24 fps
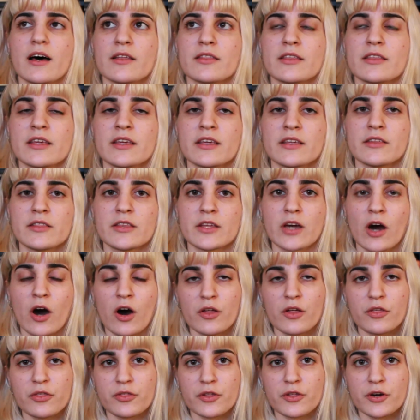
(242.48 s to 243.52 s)
the
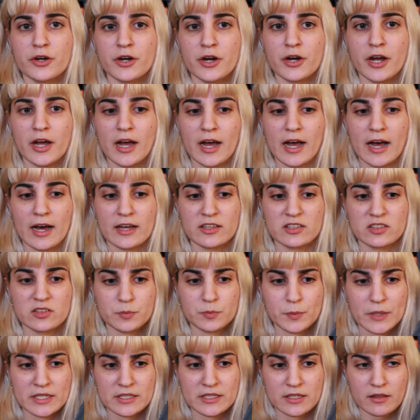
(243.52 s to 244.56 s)
author
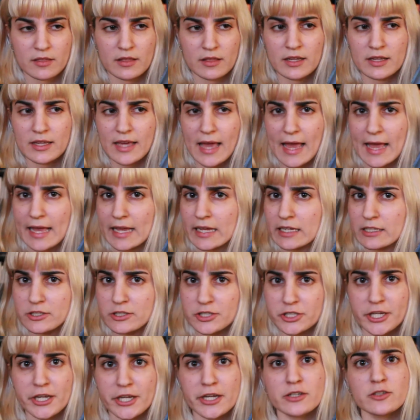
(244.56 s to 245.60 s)
spent, I think,
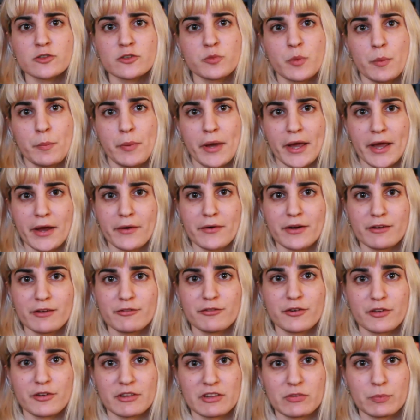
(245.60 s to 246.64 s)
8 years preparing
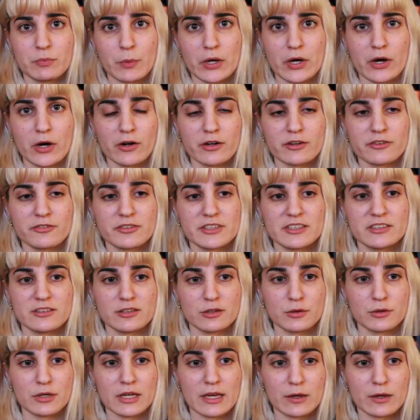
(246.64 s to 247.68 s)
for this biography,
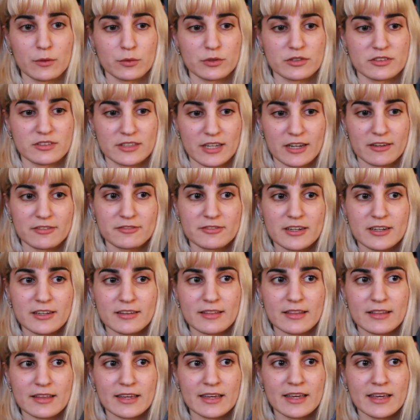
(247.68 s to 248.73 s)
so it was
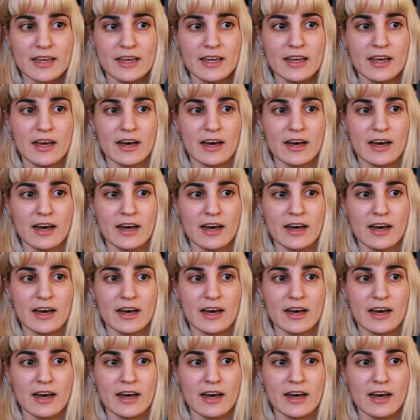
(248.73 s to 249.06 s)
definitely